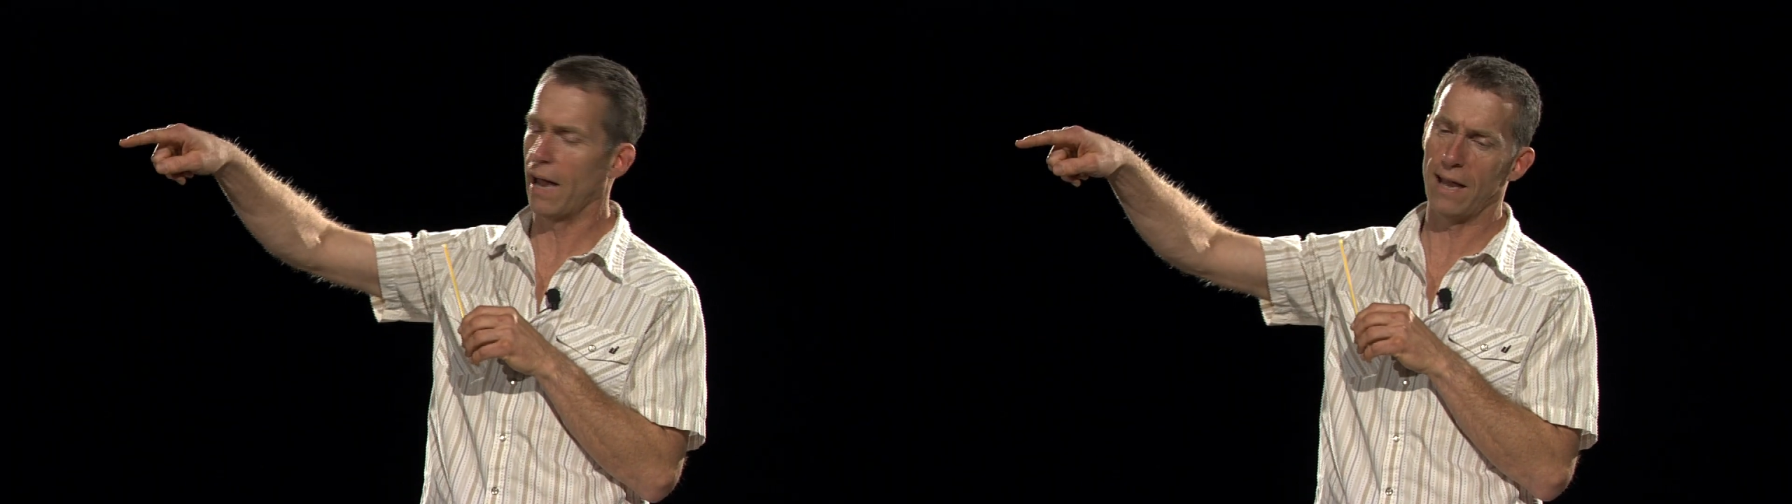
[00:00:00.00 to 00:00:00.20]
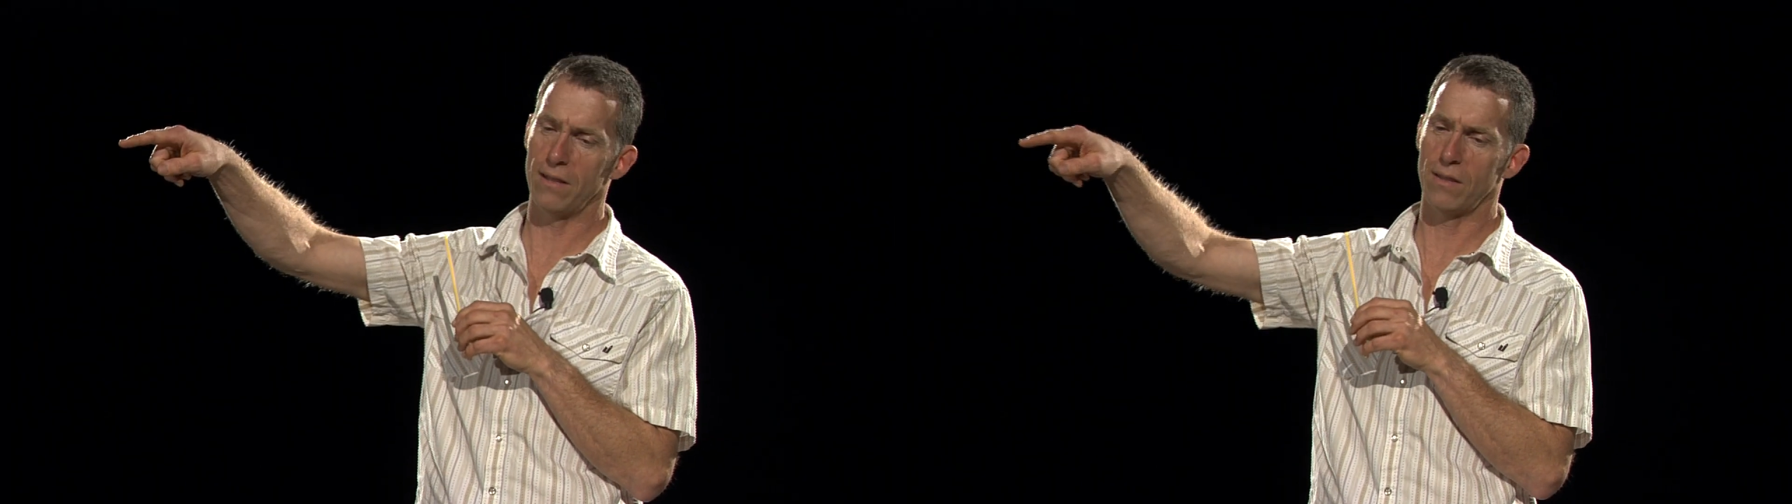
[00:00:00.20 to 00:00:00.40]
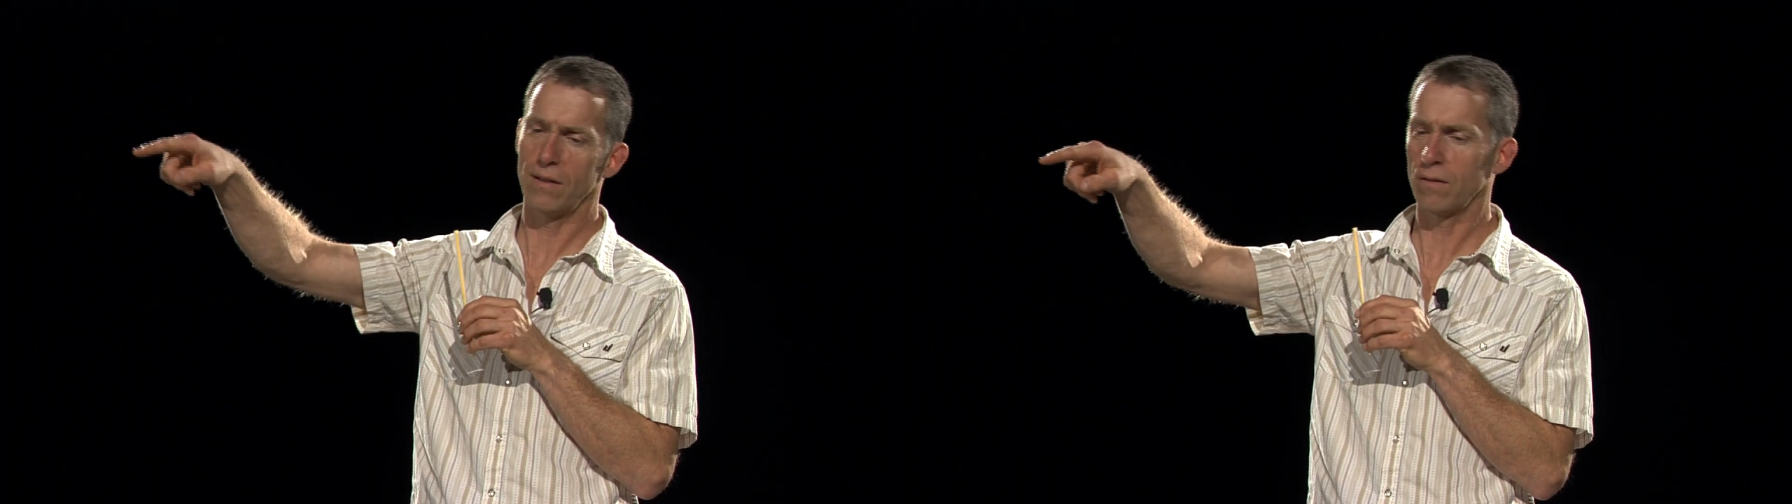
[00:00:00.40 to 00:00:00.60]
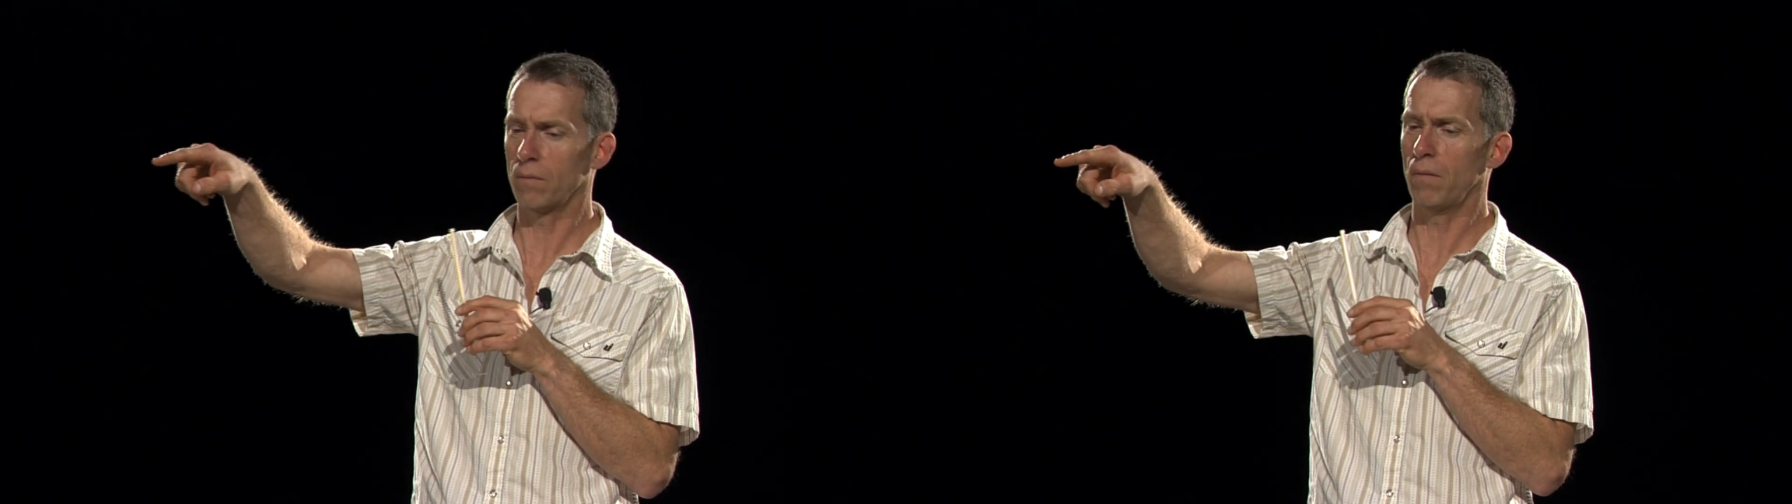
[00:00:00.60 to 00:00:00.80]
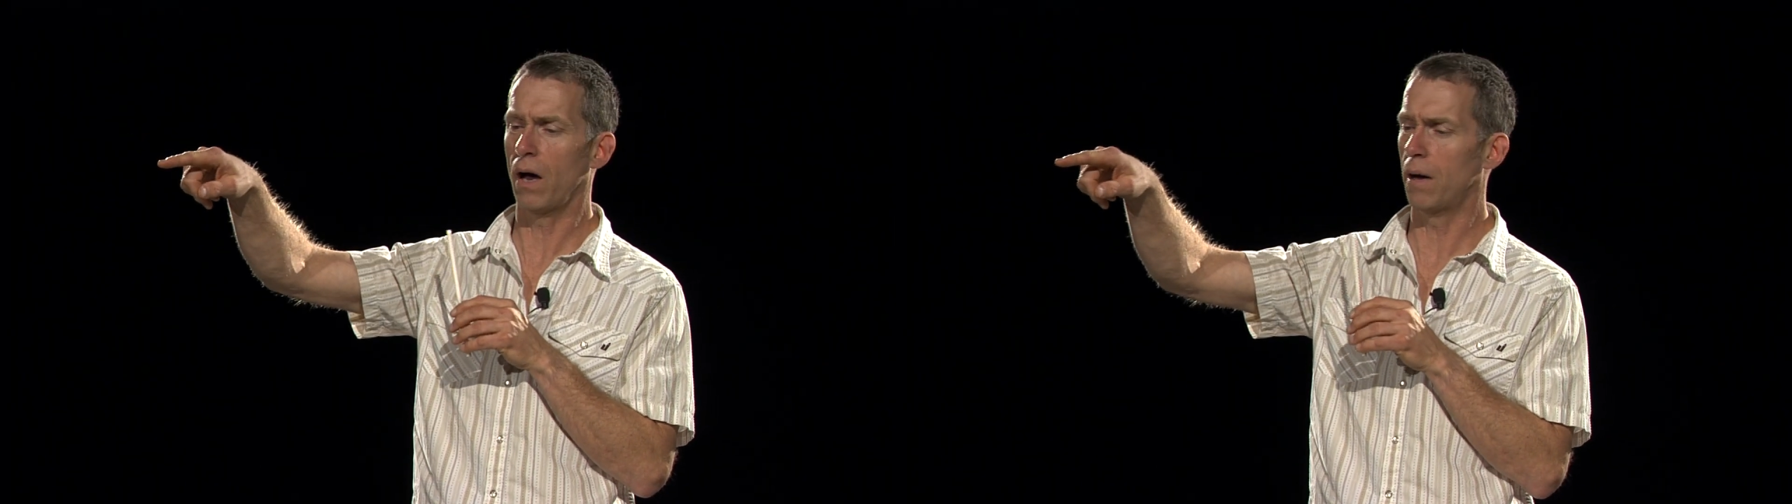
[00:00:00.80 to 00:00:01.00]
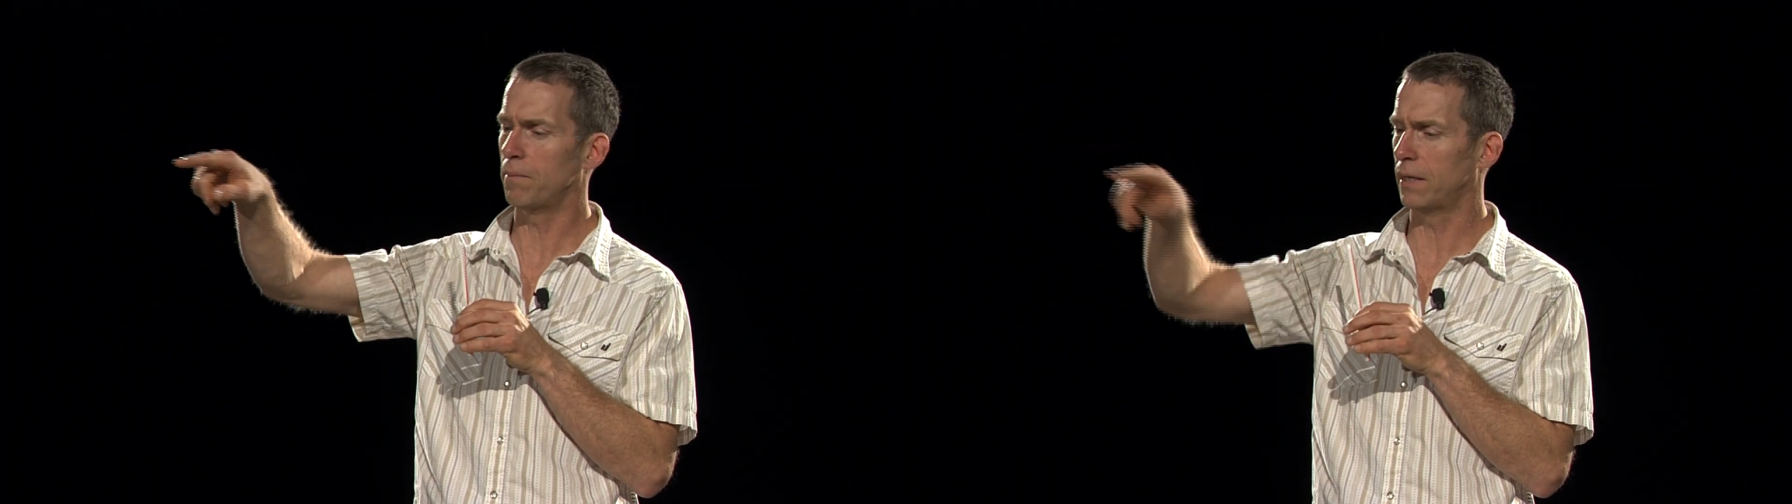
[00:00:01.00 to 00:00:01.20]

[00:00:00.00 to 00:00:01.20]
at the mom,